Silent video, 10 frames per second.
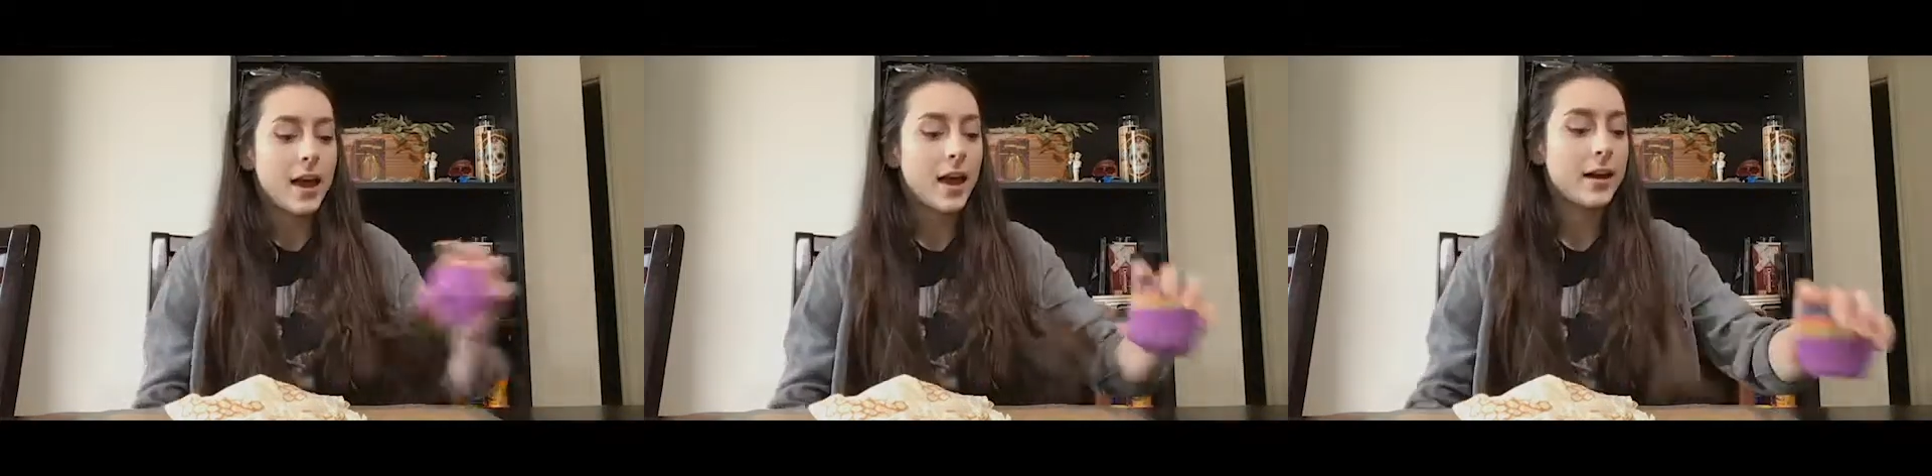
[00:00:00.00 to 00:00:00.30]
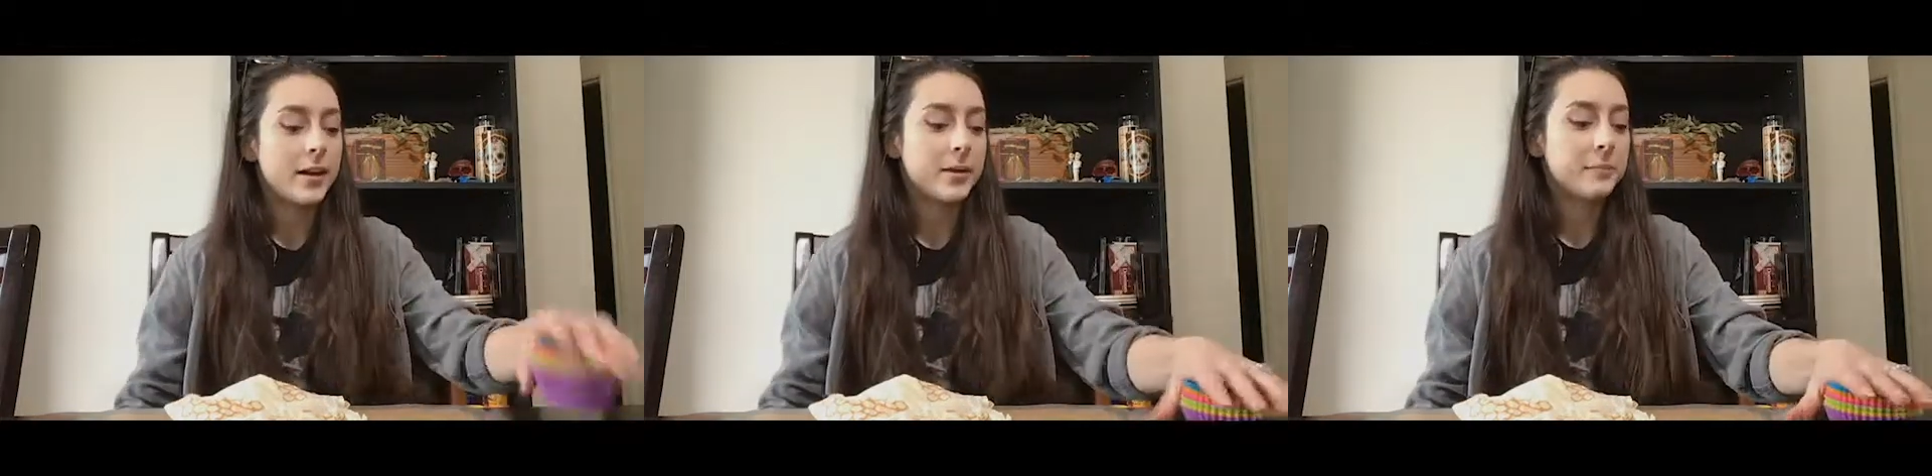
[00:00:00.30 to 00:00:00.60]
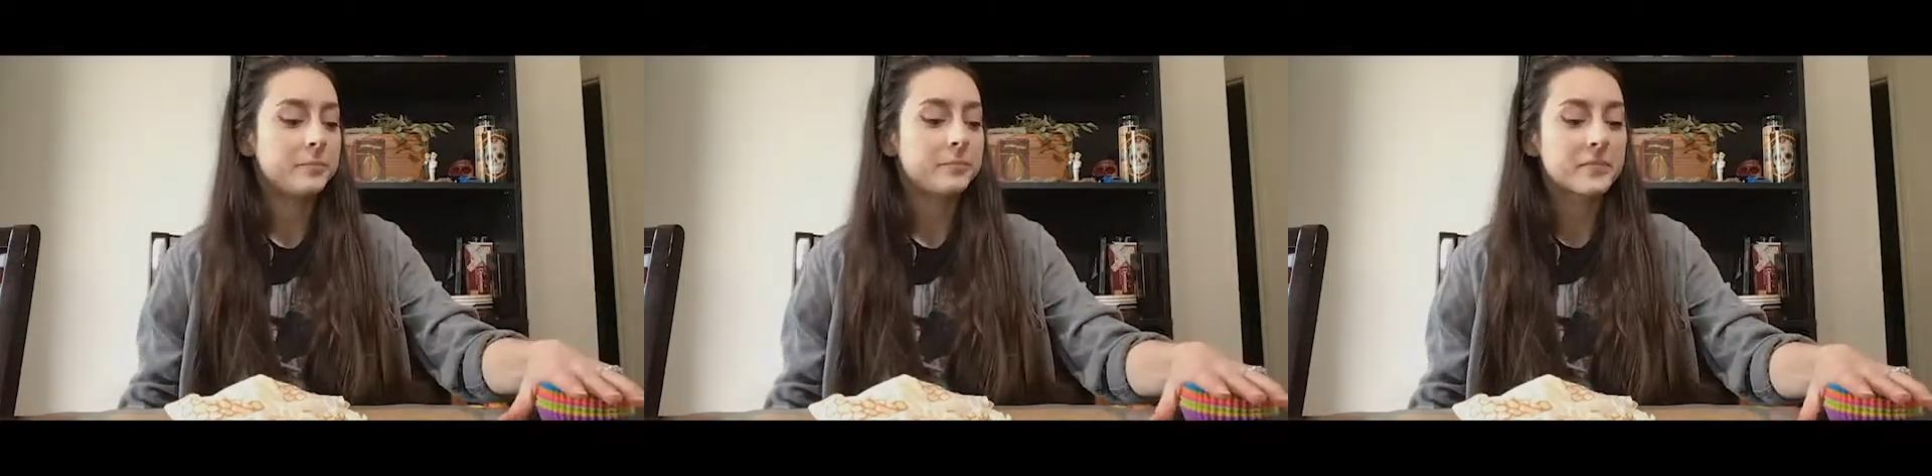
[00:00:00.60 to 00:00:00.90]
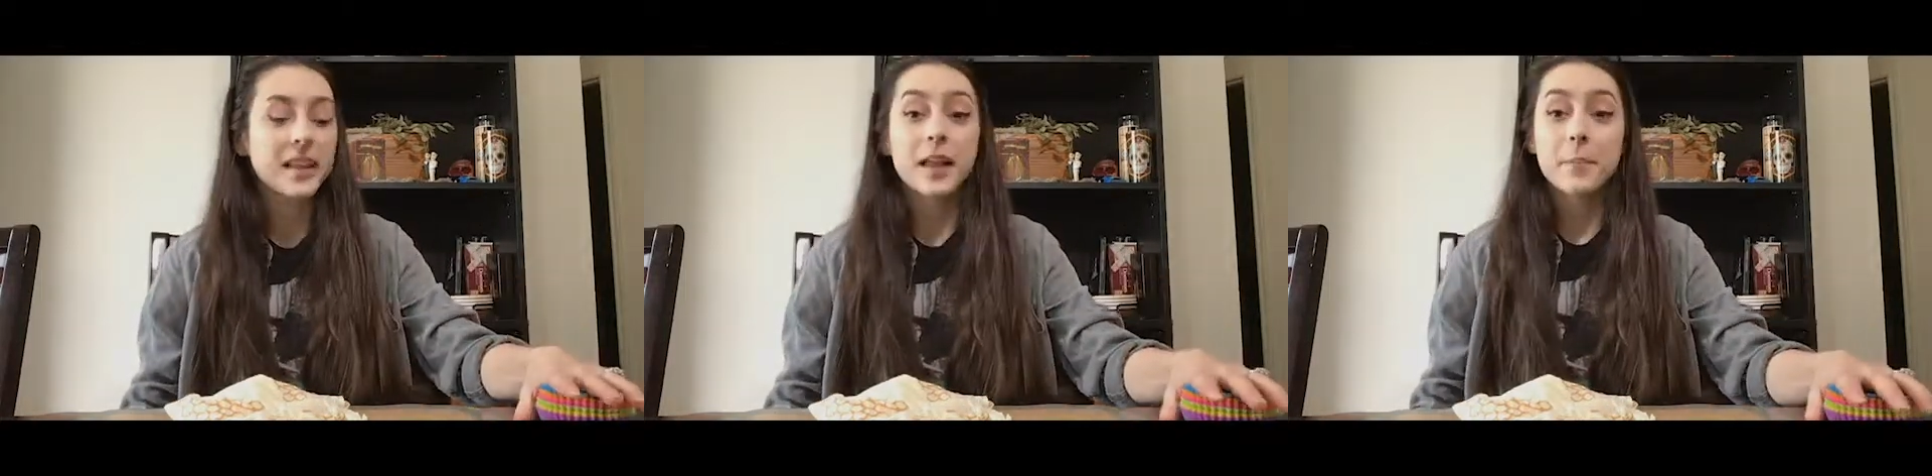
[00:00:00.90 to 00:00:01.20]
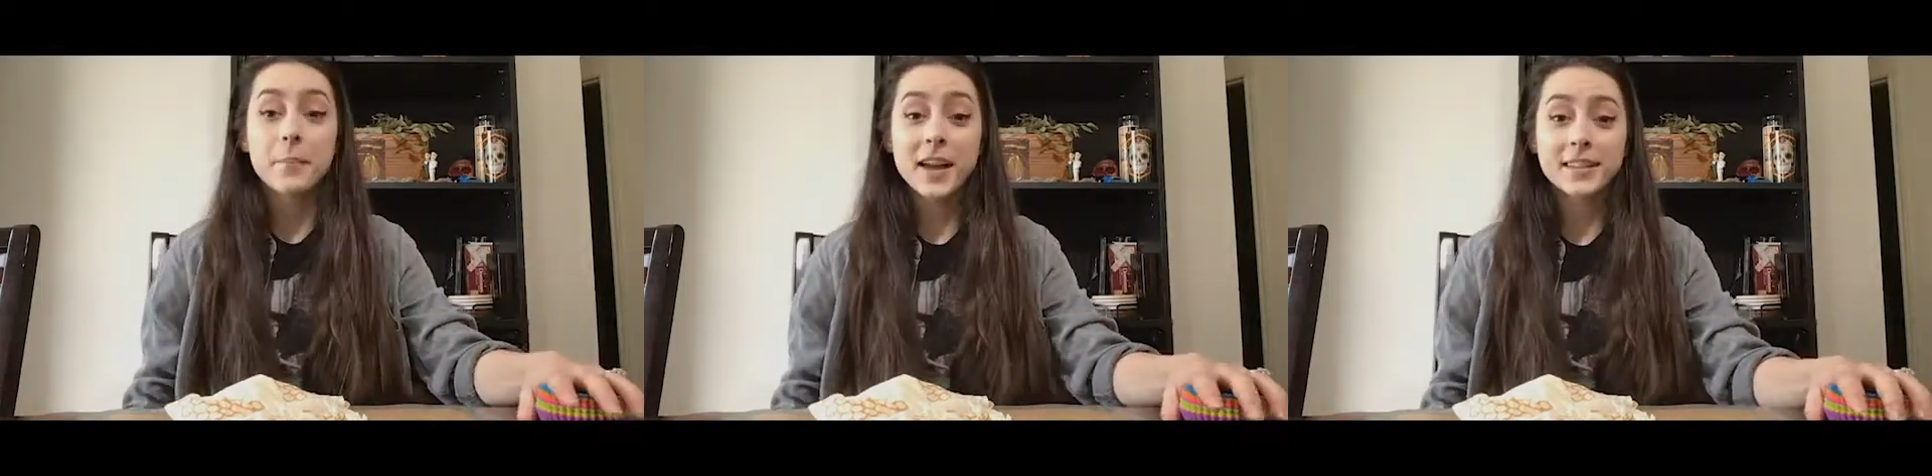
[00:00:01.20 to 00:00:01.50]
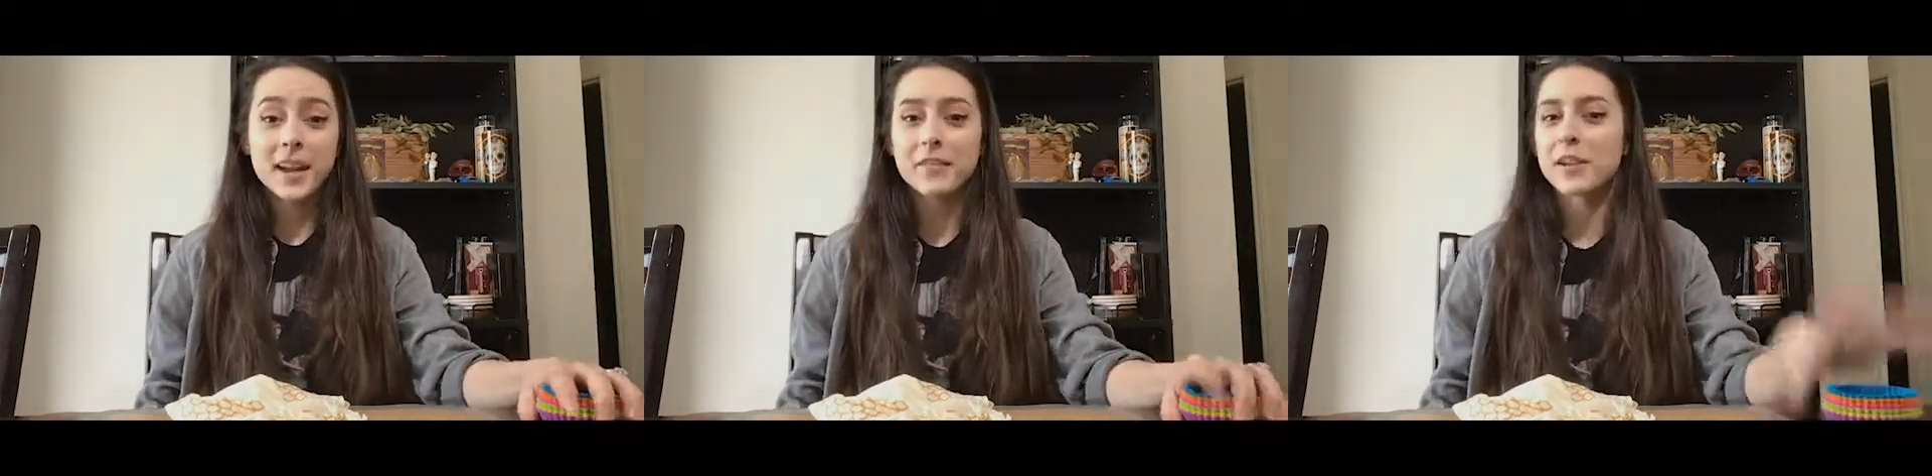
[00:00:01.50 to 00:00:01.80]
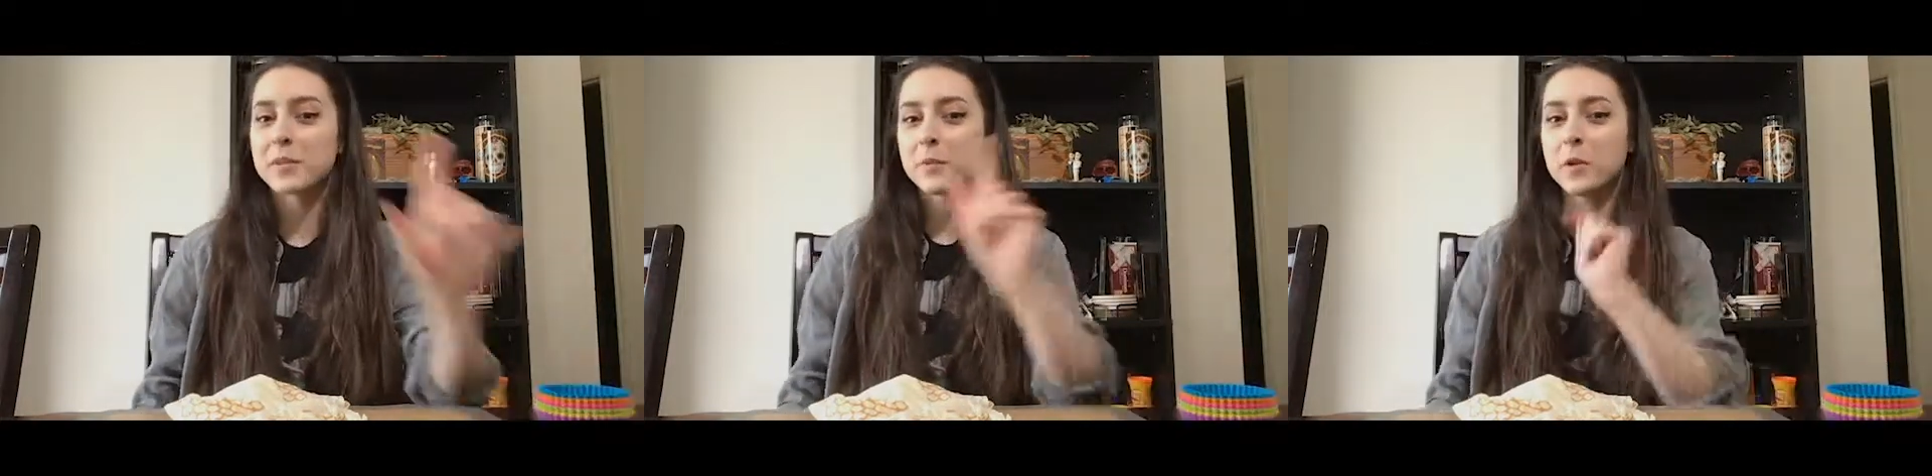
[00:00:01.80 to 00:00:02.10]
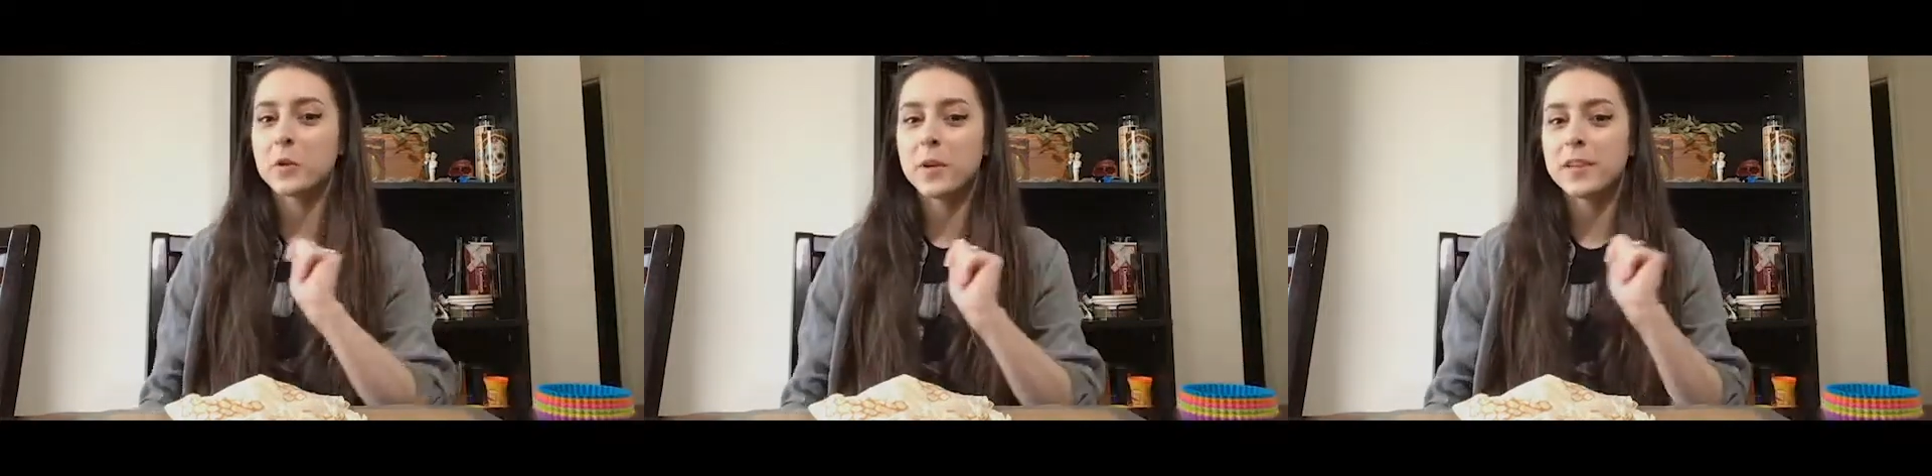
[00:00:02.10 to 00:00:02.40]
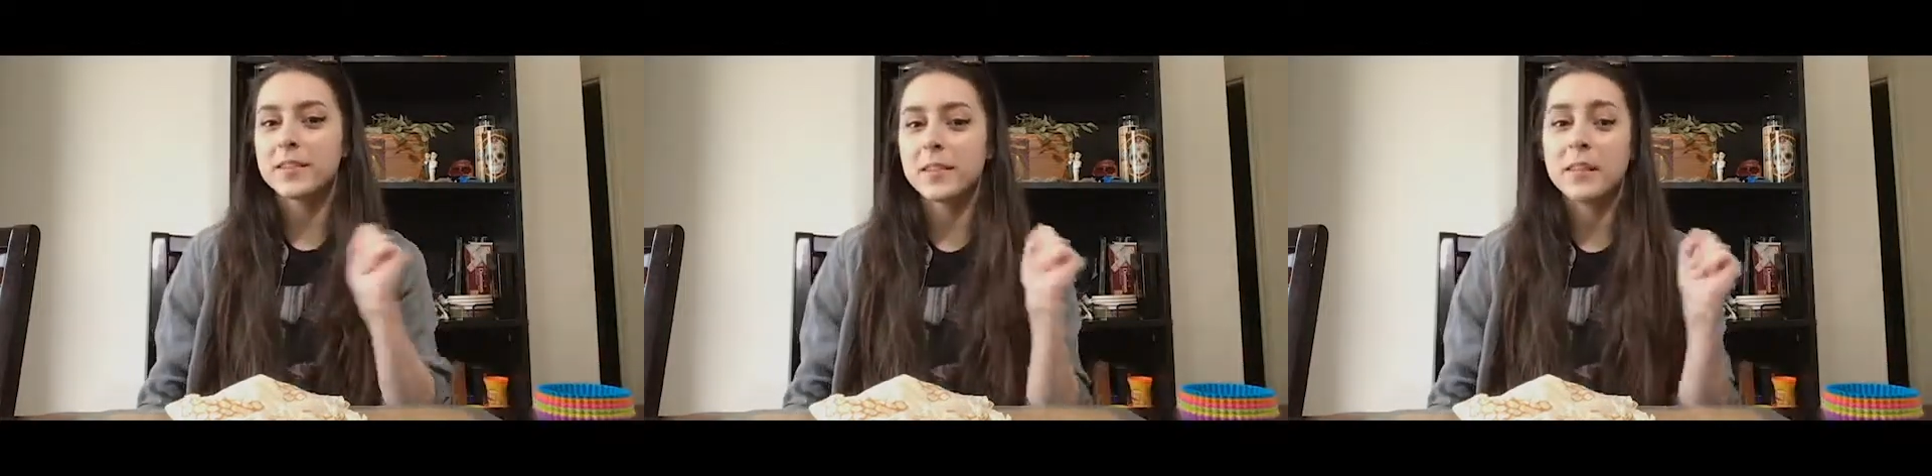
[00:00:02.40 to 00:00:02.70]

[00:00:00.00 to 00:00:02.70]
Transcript: But I've got some cool ones